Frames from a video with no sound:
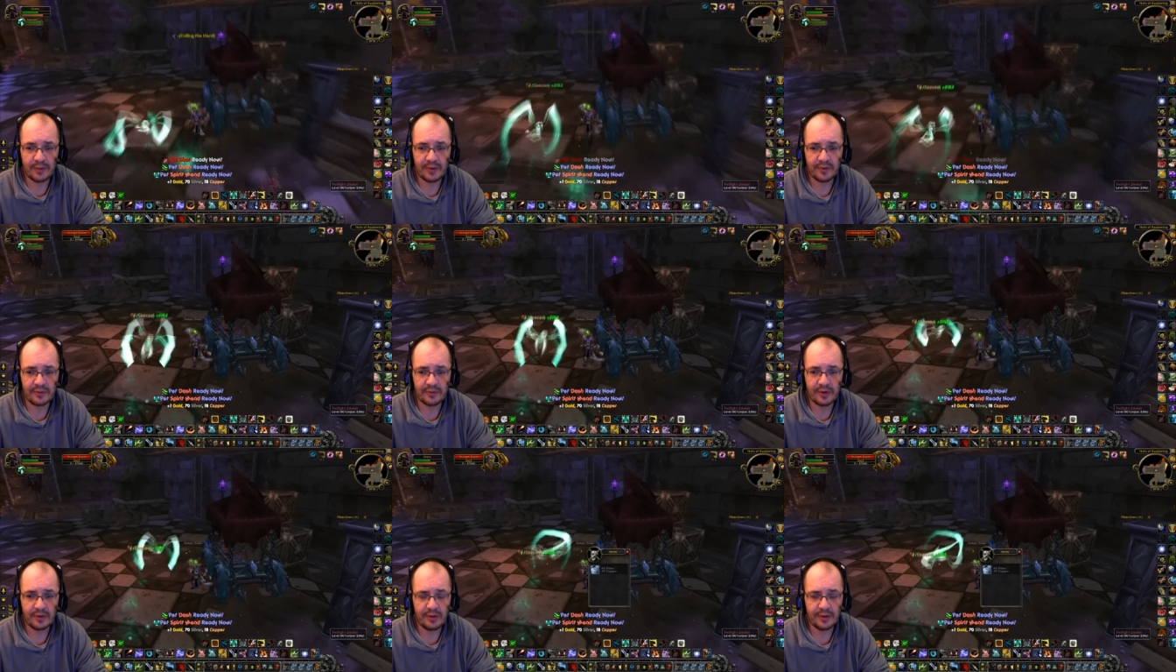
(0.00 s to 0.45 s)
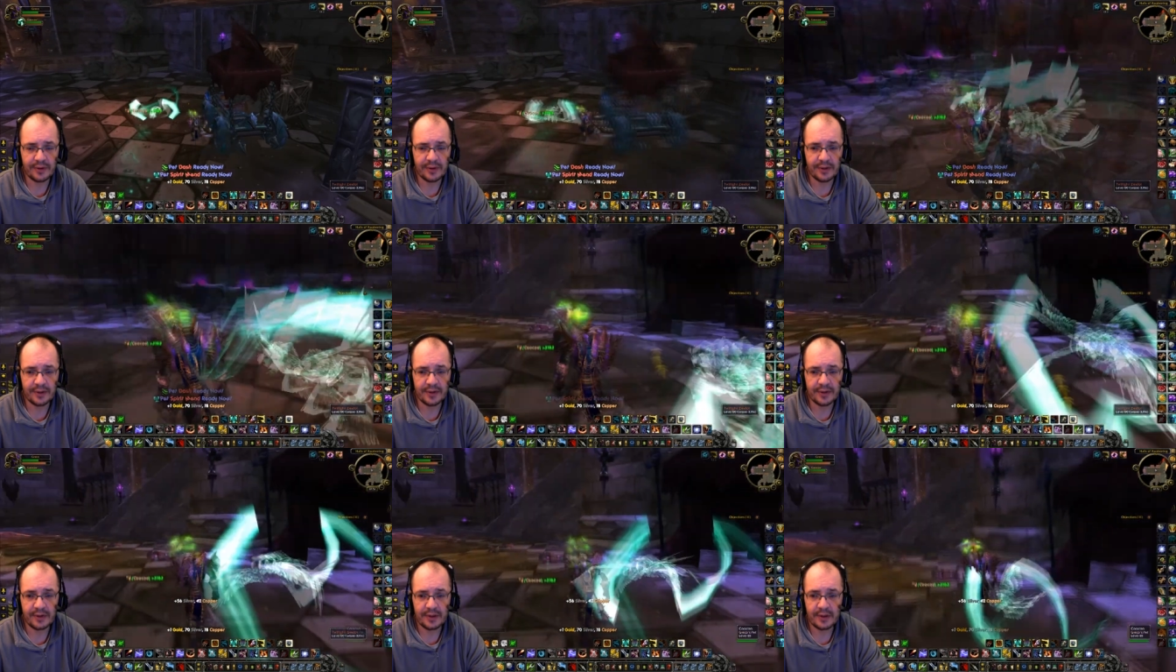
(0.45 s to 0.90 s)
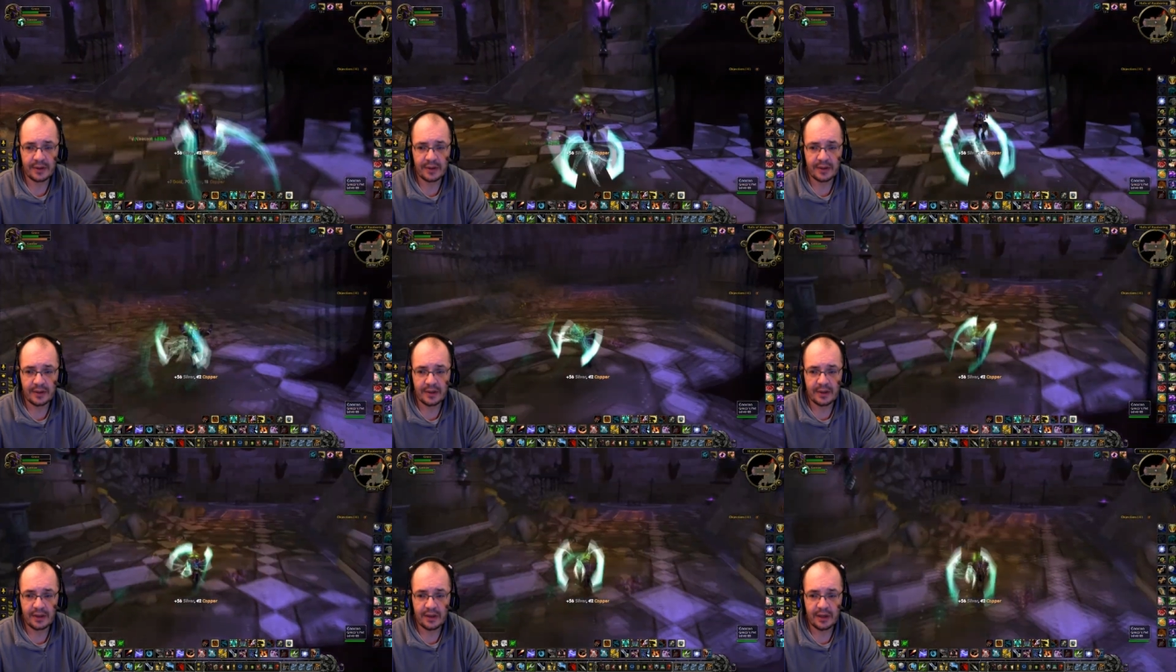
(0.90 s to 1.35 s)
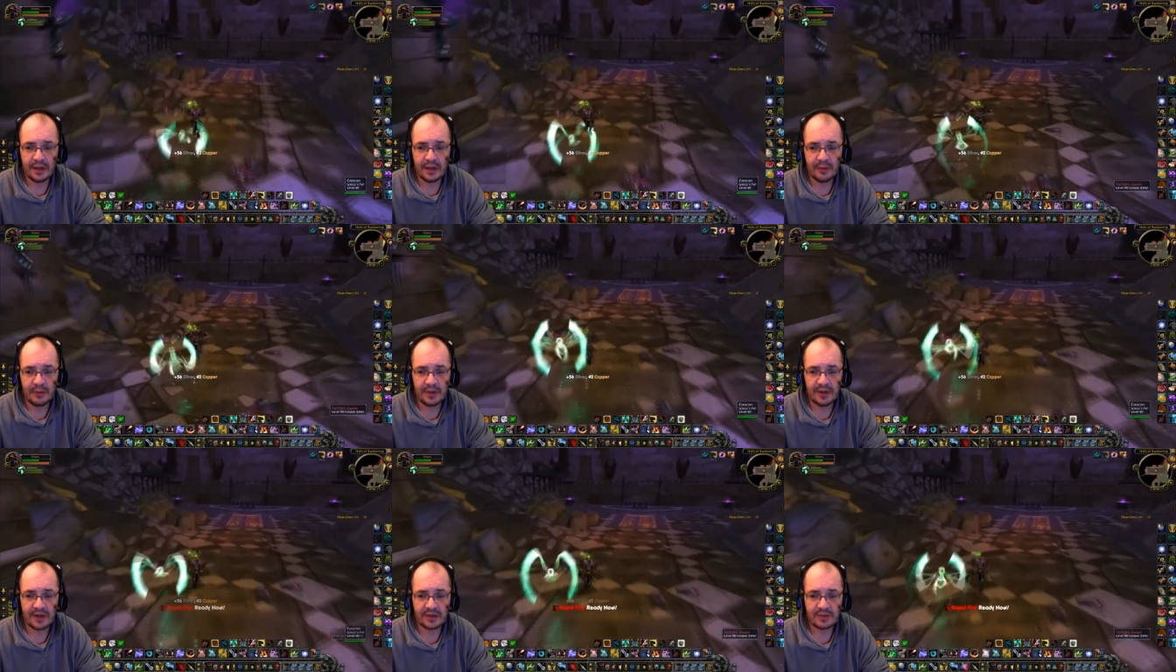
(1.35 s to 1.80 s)
bit of gold there.
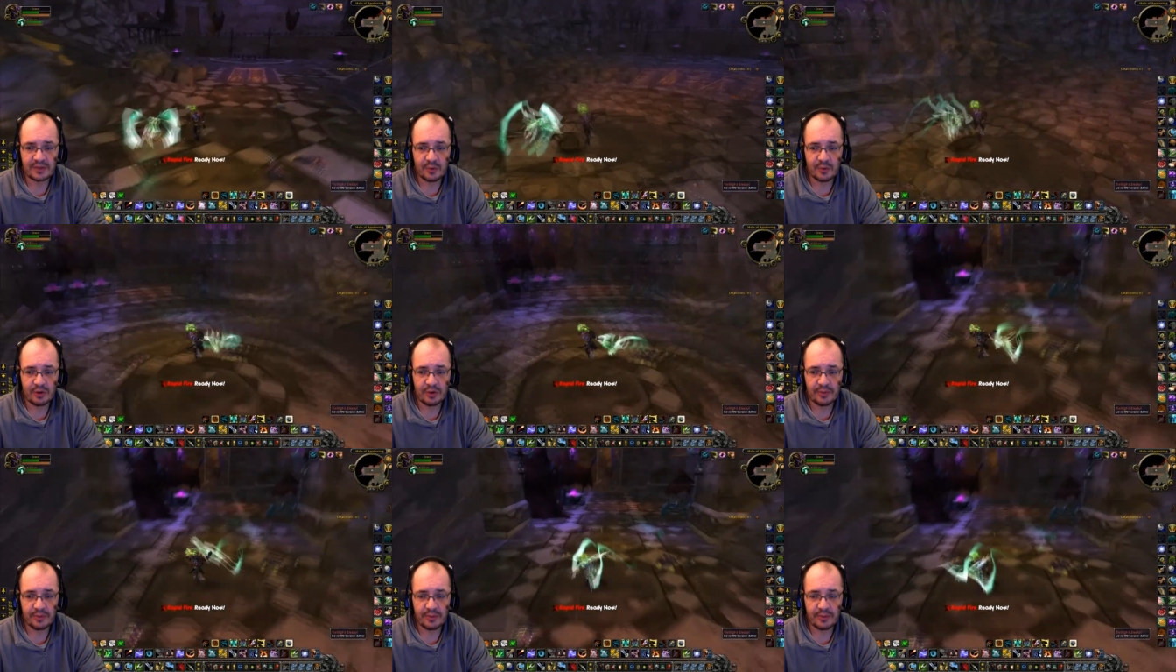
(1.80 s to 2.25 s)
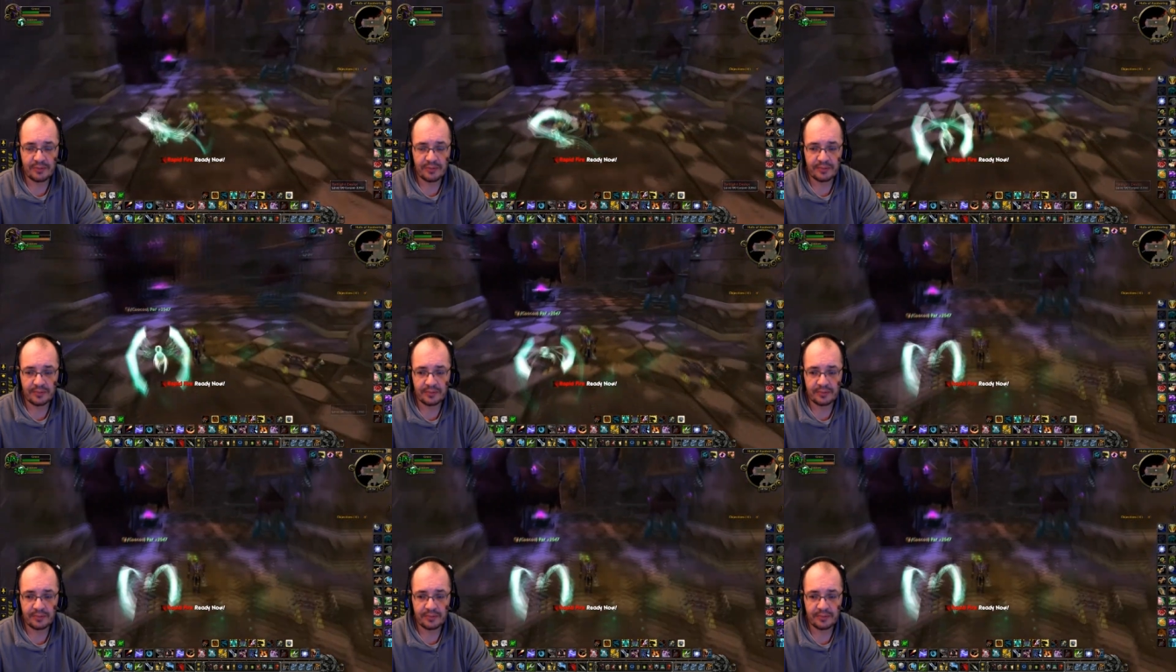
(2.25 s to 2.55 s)
Anyway, next mob,